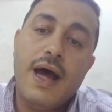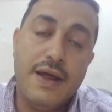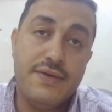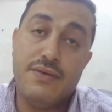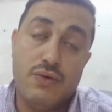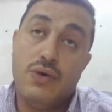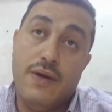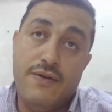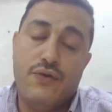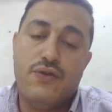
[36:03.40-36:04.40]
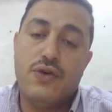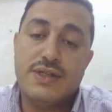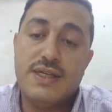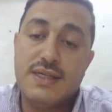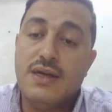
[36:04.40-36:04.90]
and of
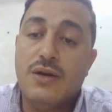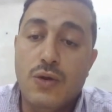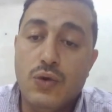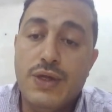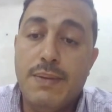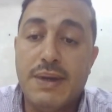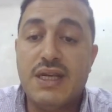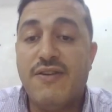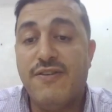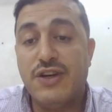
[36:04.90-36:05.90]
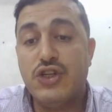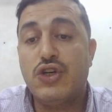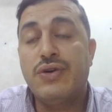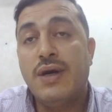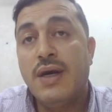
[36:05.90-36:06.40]
course this includes hepatic
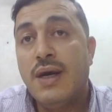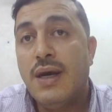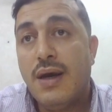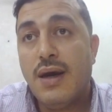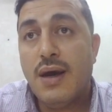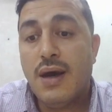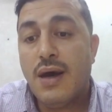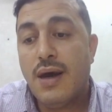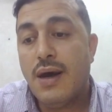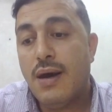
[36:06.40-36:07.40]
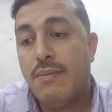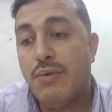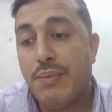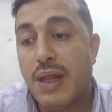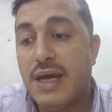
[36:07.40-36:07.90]
flexure
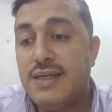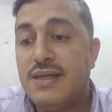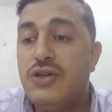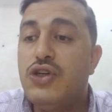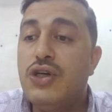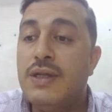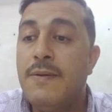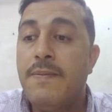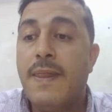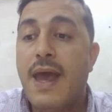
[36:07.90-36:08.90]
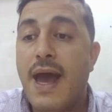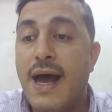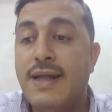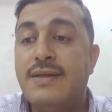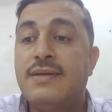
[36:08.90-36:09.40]
mobilization,
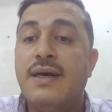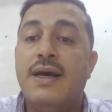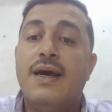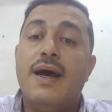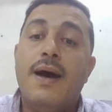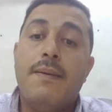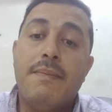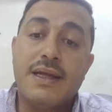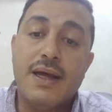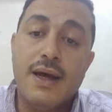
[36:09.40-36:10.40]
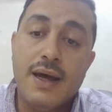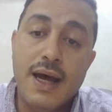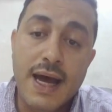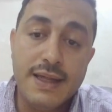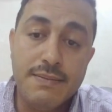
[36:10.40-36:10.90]
and
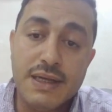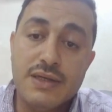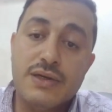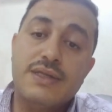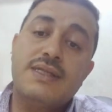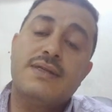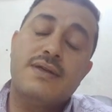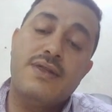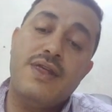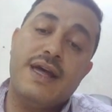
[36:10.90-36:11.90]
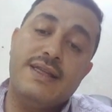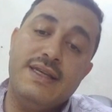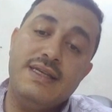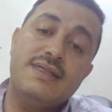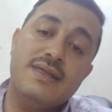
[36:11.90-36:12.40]
Mattox, the
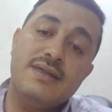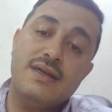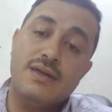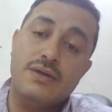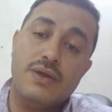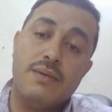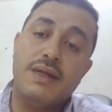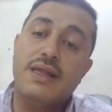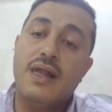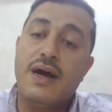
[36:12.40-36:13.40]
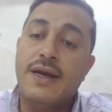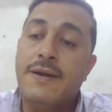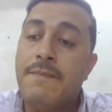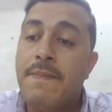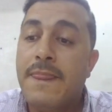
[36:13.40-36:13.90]
descending to the midline,